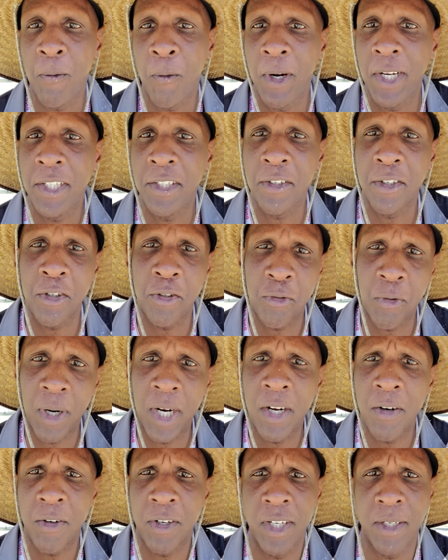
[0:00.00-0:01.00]
Wait till the
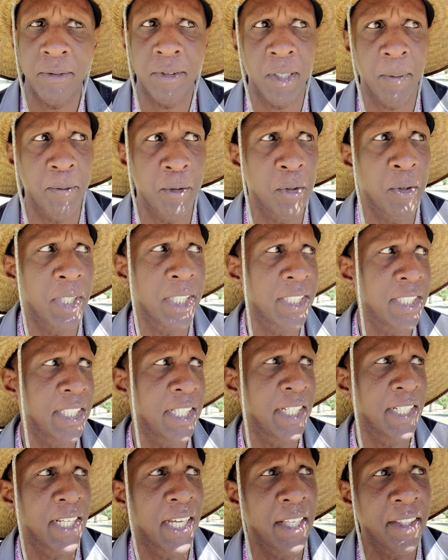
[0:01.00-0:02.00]
trial comes up. You ain't
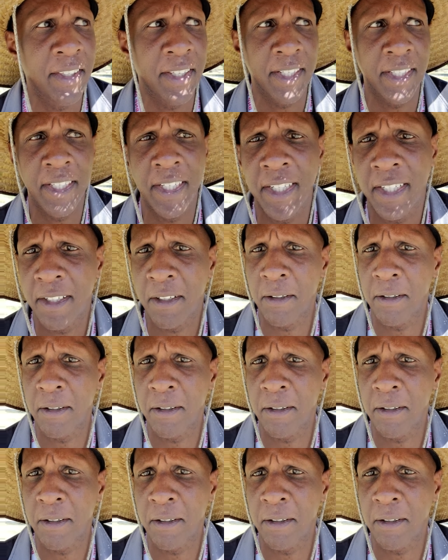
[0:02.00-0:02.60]
seen nothing yet.